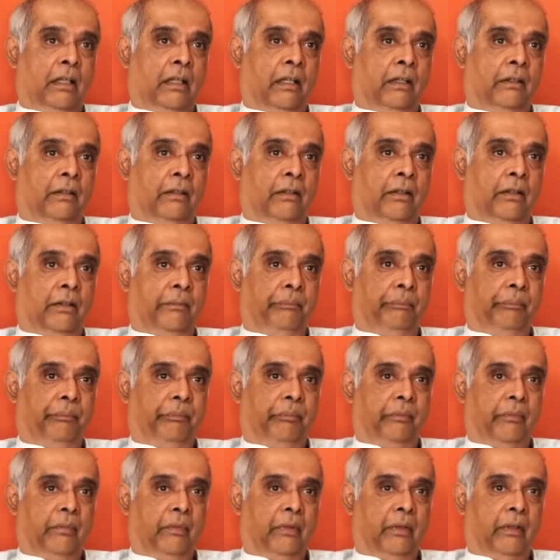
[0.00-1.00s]
And
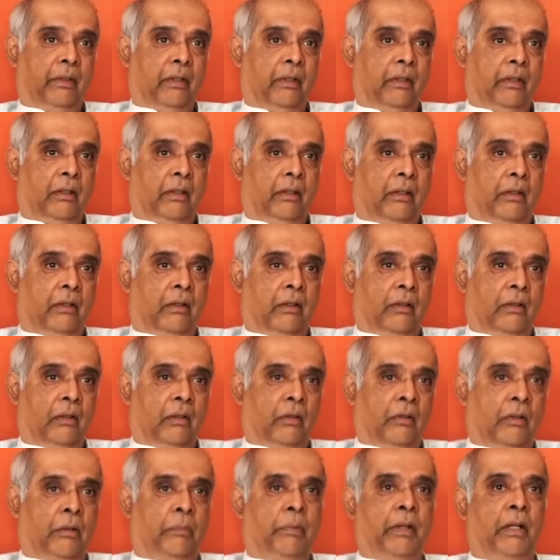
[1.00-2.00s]

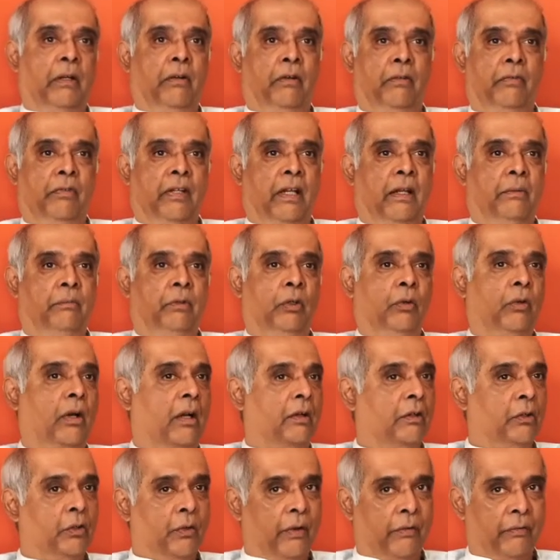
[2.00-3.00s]
over a period of time, you
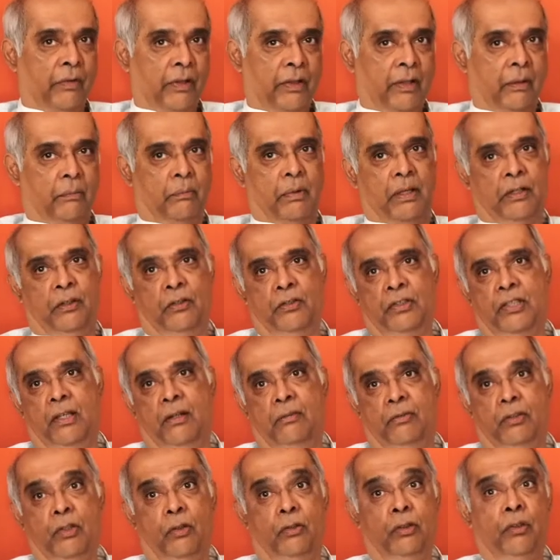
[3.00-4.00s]
can't do everything by
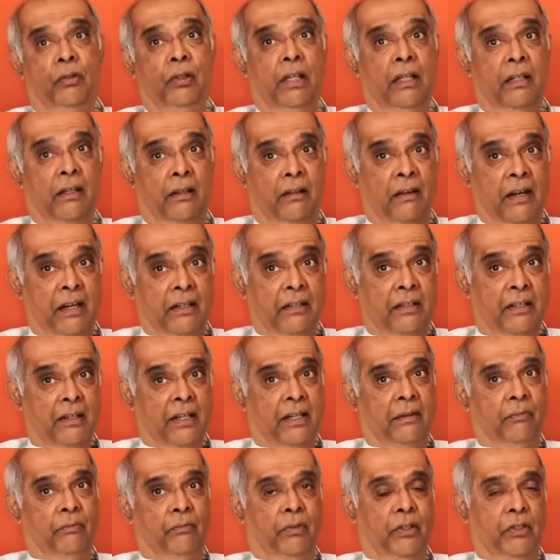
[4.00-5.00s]
yourself. So you need a great
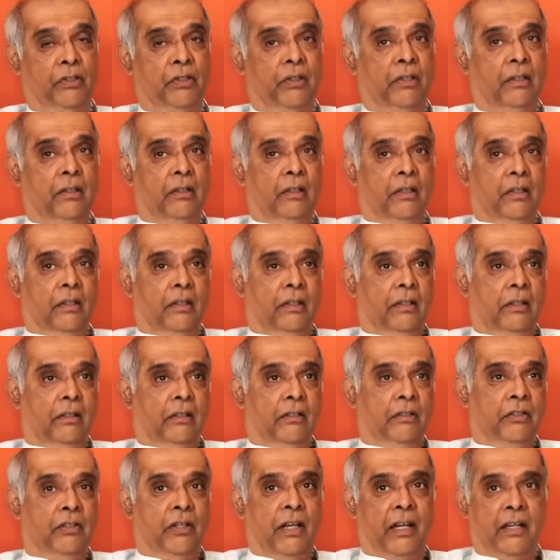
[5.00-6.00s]
team which
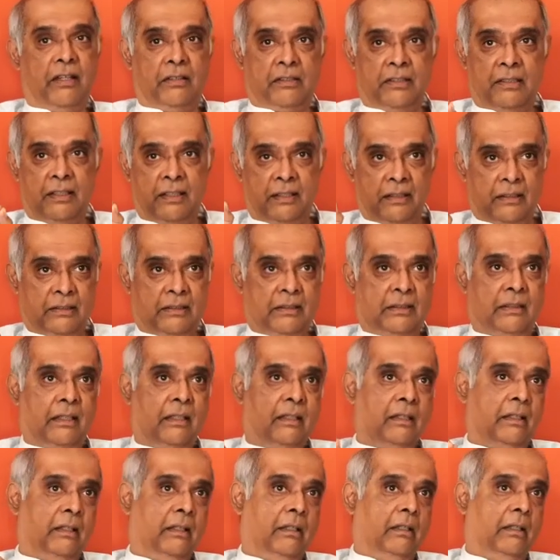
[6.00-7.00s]
shares these
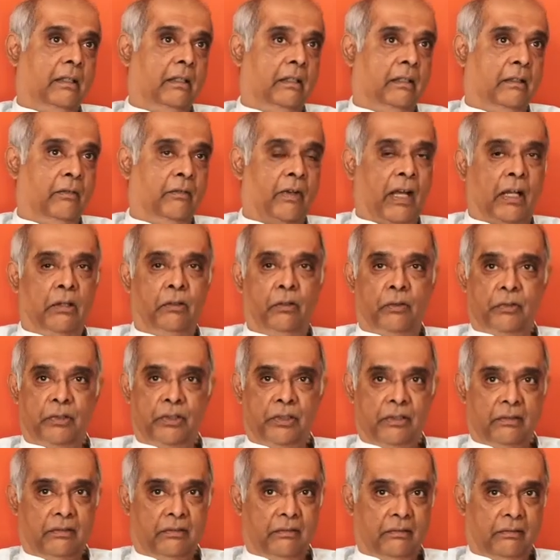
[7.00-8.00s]

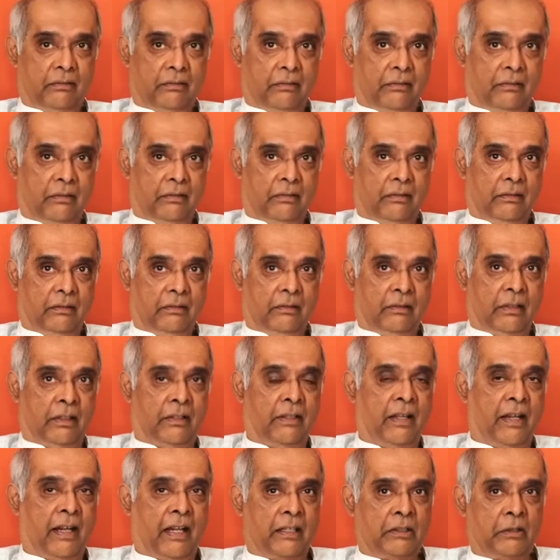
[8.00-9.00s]
values,
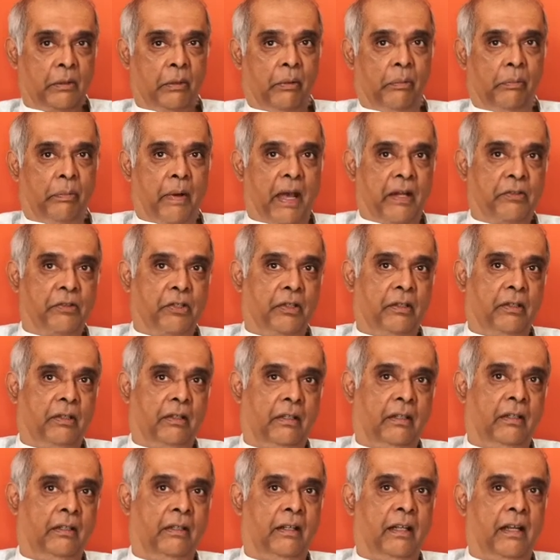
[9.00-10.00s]
that there has to be passion
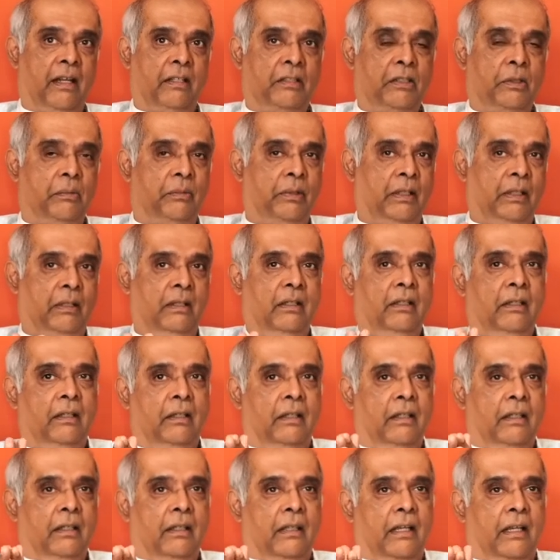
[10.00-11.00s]
and there has to be
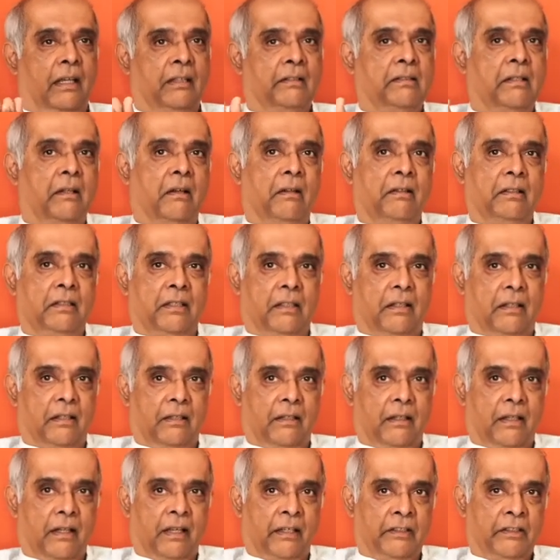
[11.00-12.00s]
excellence in
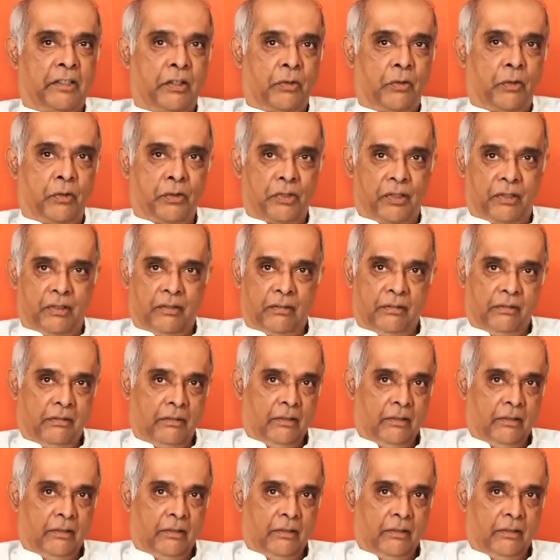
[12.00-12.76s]
execution.